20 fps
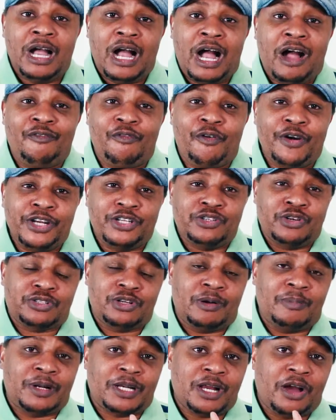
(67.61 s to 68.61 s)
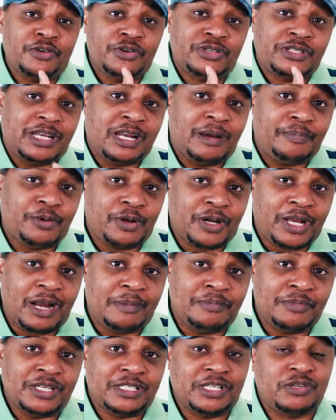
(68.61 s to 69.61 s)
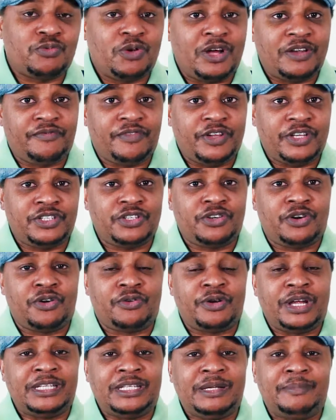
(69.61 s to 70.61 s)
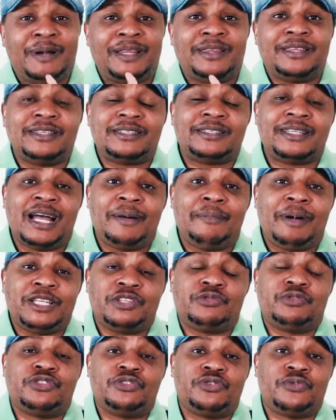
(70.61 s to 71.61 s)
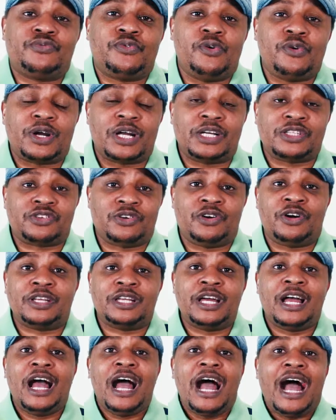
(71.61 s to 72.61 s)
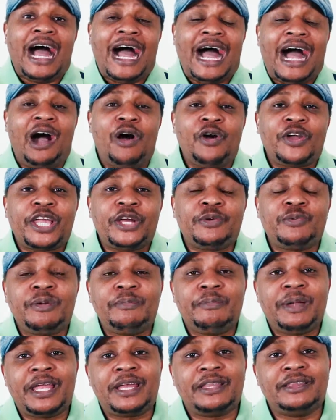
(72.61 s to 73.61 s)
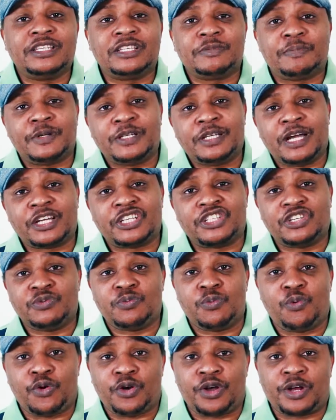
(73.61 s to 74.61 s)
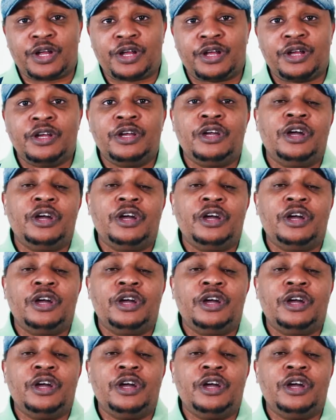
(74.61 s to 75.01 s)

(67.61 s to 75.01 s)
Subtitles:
I've already talked about how you set up your cameras in one video already, but this time I just want you to focus on how can we make this production work.